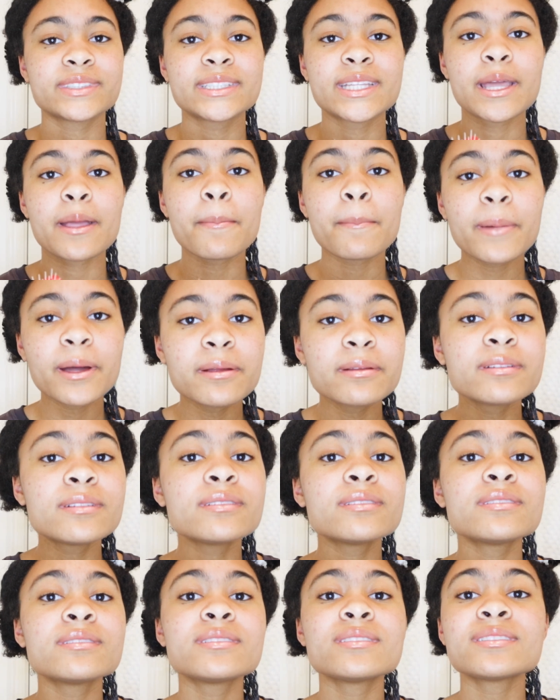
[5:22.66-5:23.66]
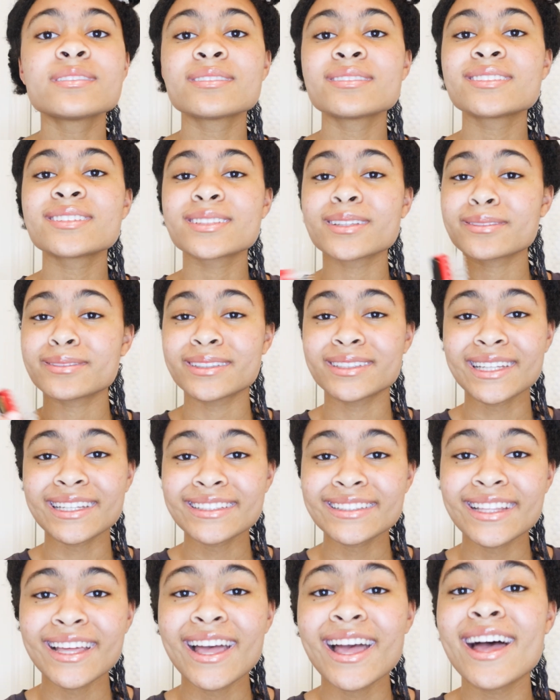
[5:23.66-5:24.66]
demon, something
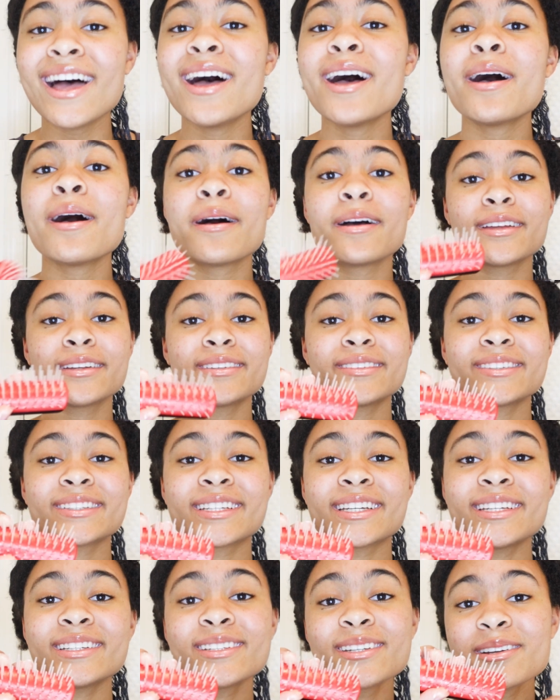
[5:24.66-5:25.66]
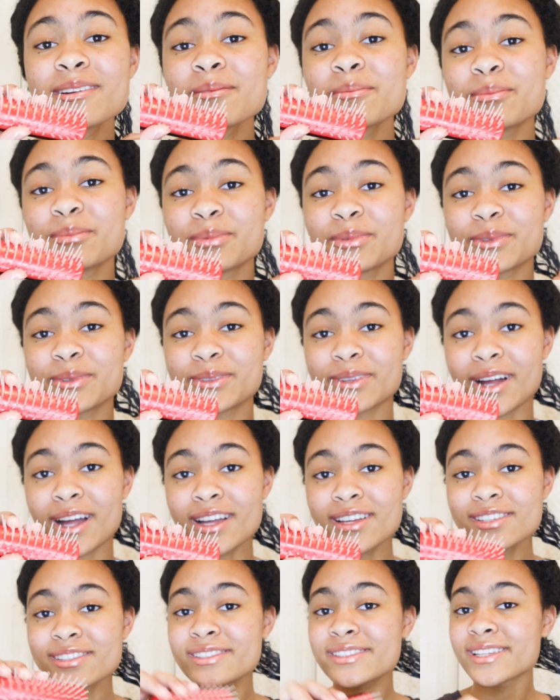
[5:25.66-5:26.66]
like that. You'll get your
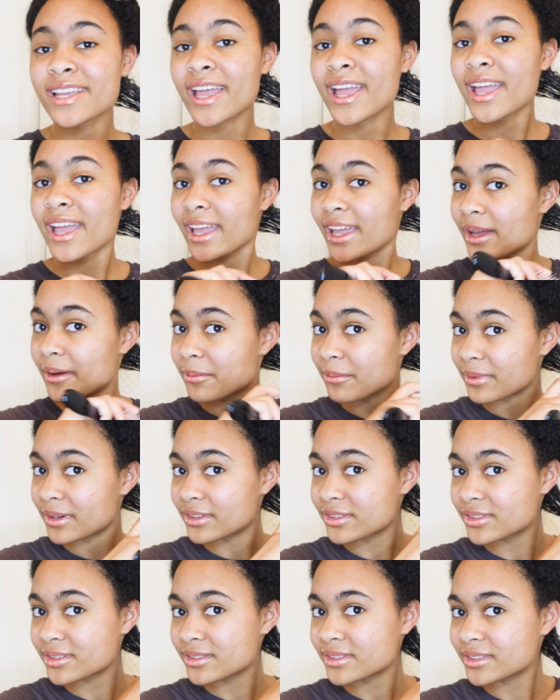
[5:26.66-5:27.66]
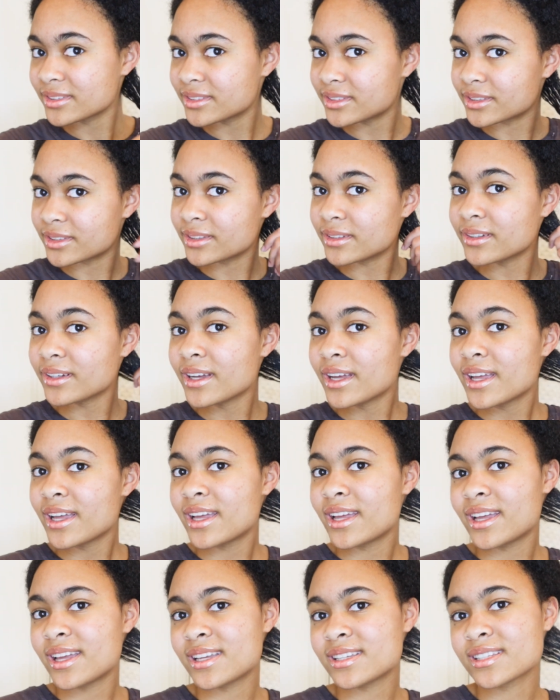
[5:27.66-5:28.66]
brush, and what you'll do
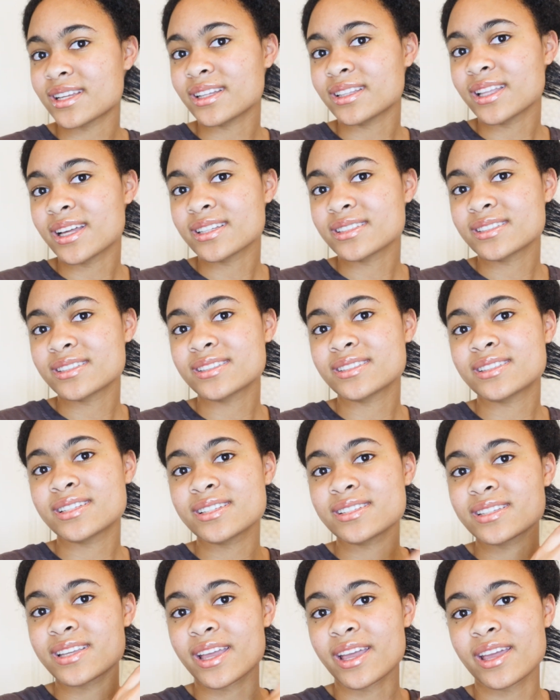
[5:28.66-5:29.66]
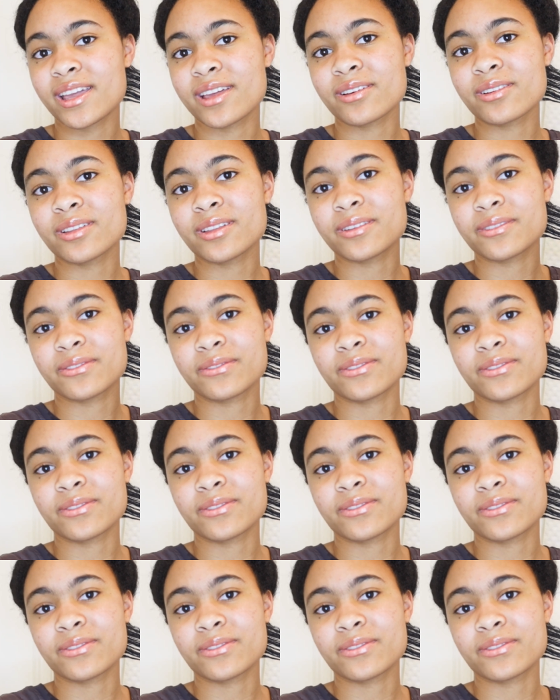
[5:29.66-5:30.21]
is I like to detangle it